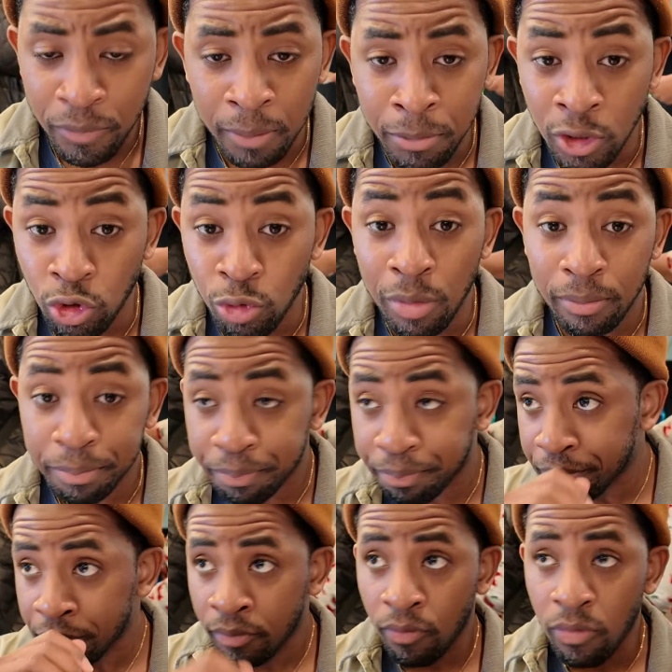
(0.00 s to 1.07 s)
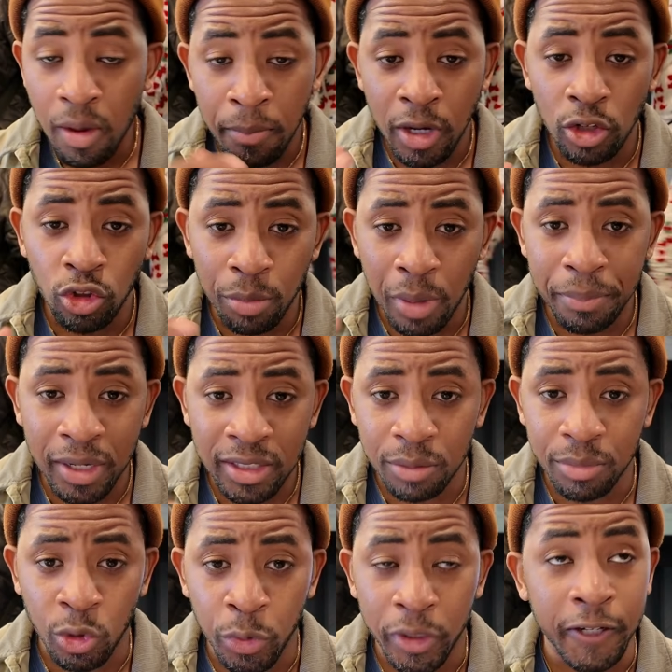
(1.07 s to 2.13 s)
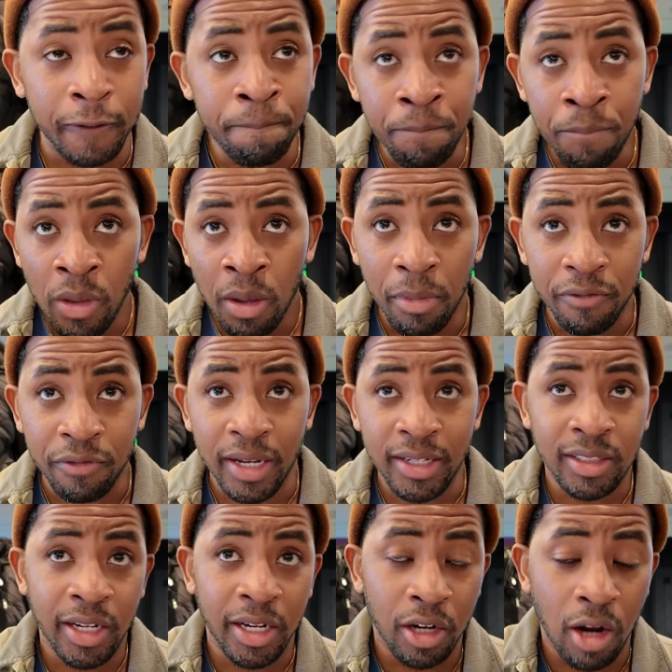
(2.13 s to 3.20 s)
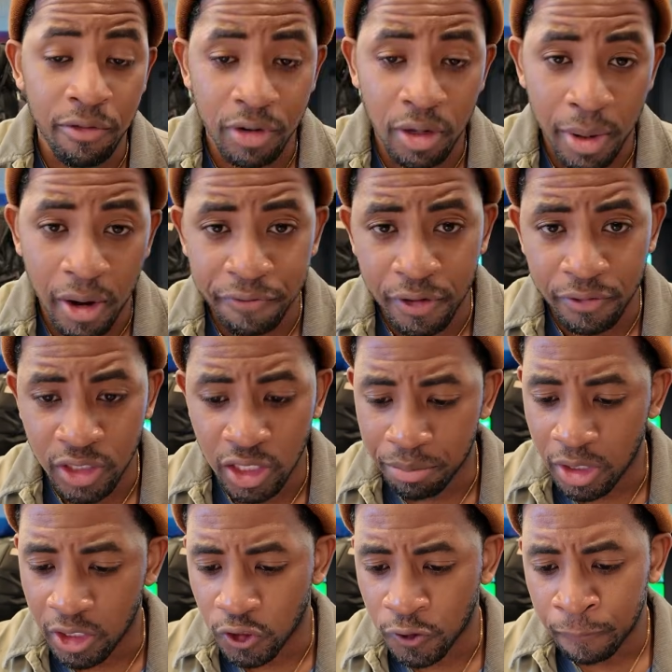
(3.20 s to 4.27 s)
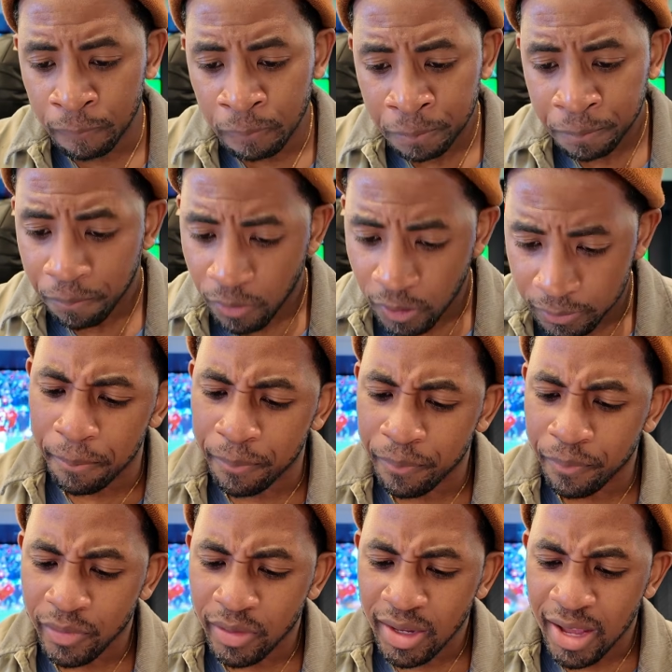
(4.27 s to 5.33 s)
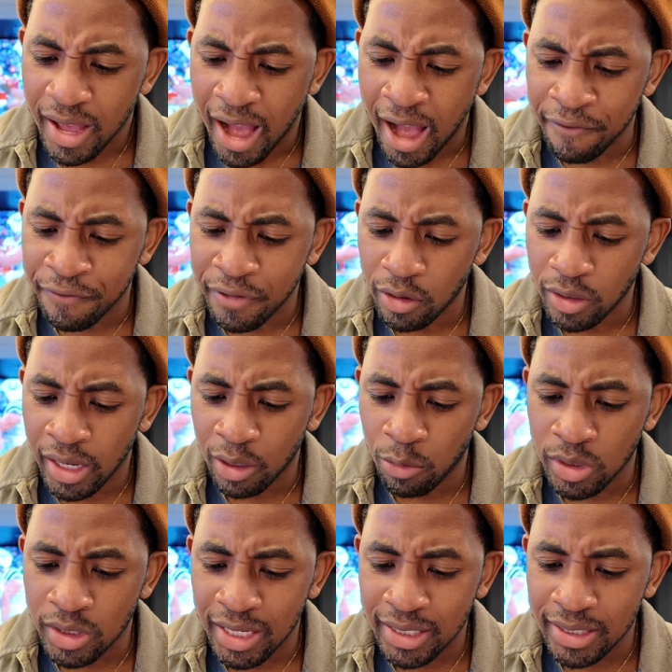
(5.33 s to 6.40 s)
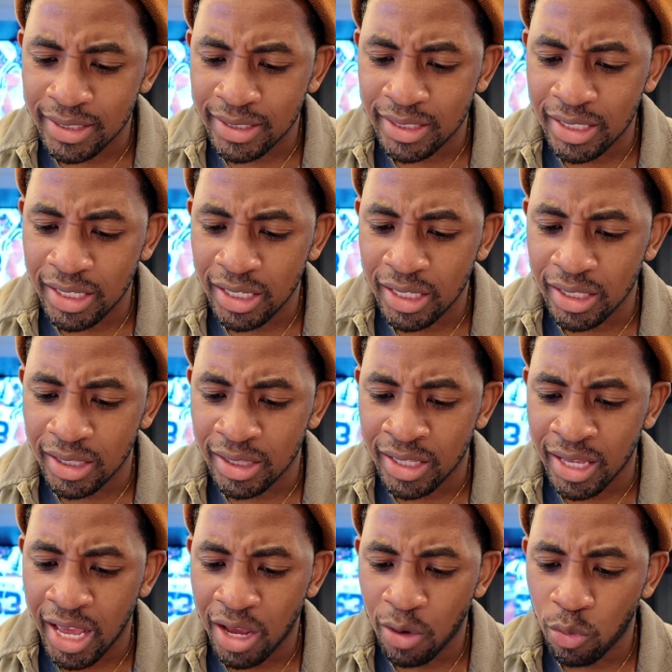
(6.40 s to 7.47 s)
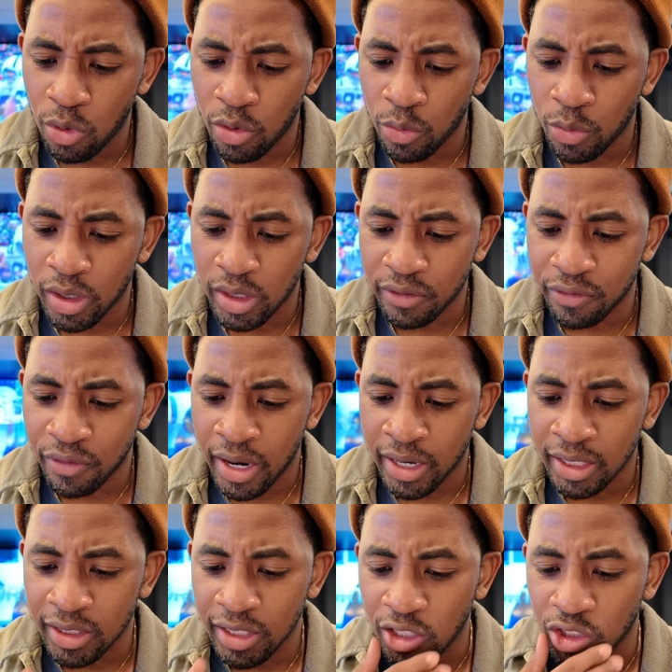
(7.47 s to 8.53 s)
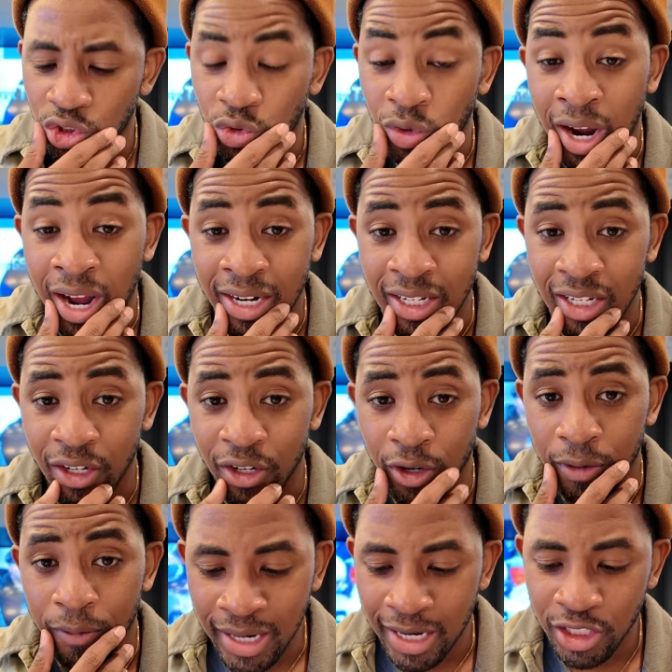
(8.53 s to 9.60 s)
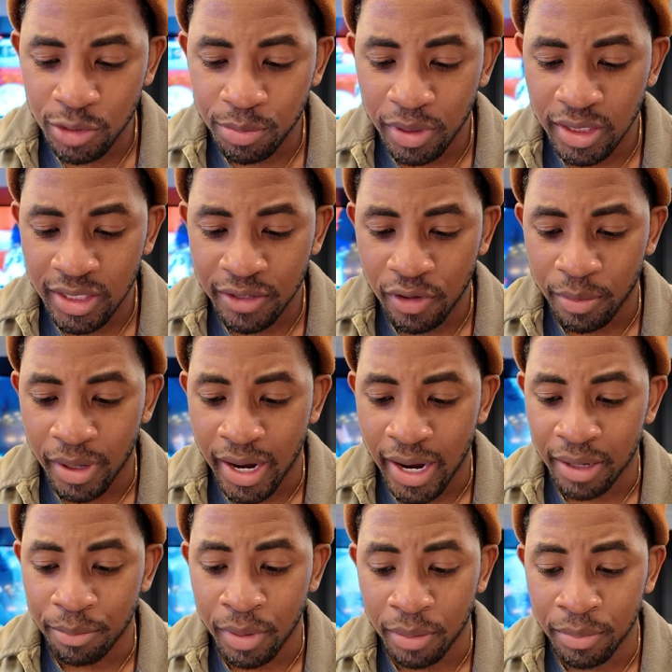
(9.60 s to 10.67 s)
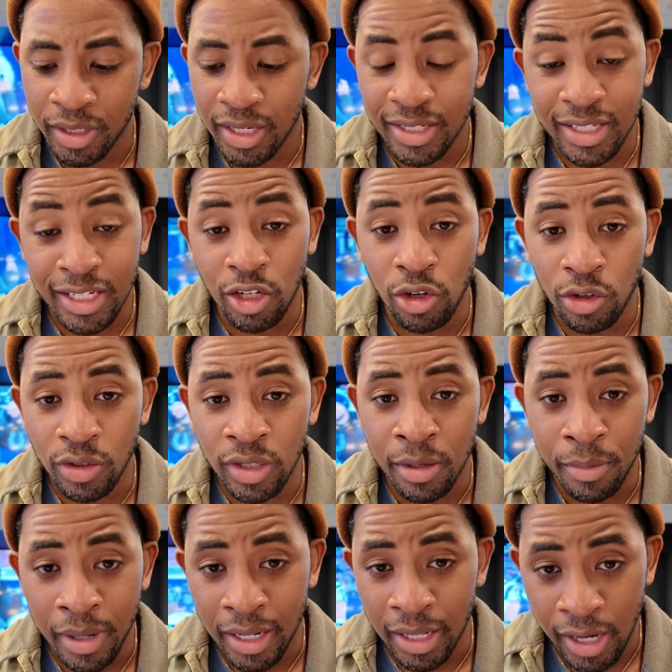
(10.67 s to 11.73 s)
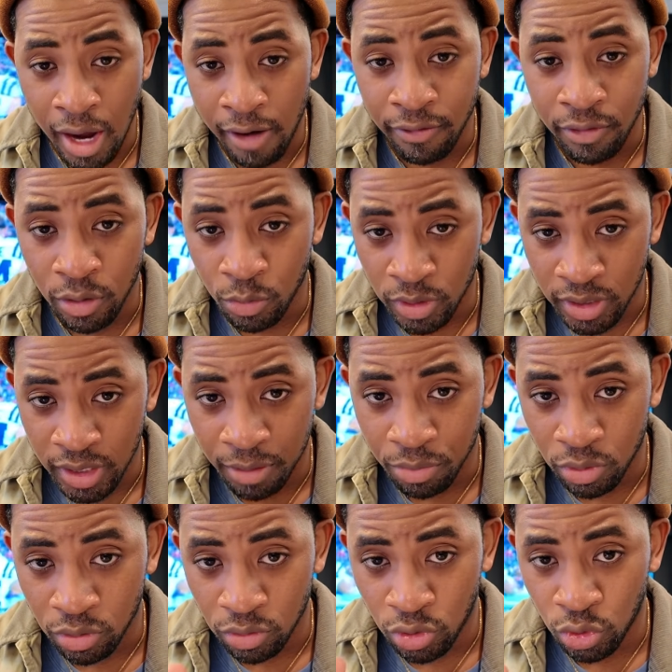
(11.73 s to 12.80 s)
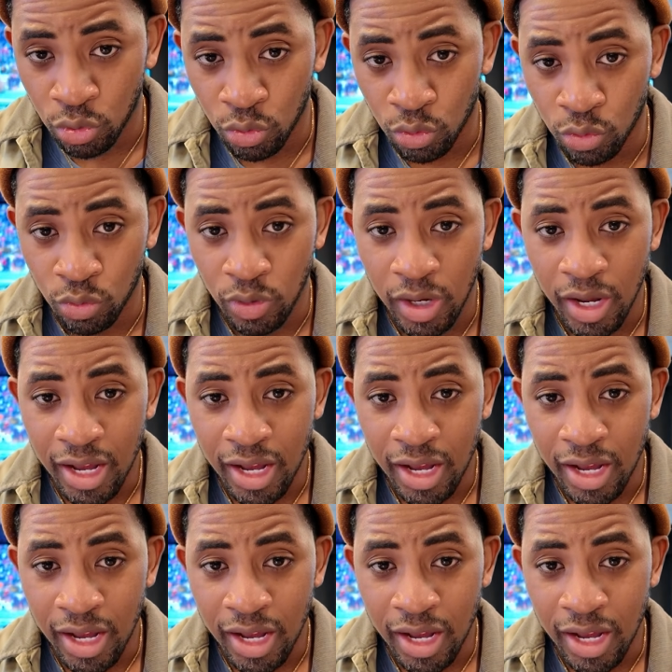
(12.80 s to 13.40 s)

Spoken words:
I'm gonna do my best to be quick. Flight's taking off in about 15 minutes. I felt like with Tennessee, they were really finding their stride here. Not just because they fell behind, but because Nico Iamaleava was able to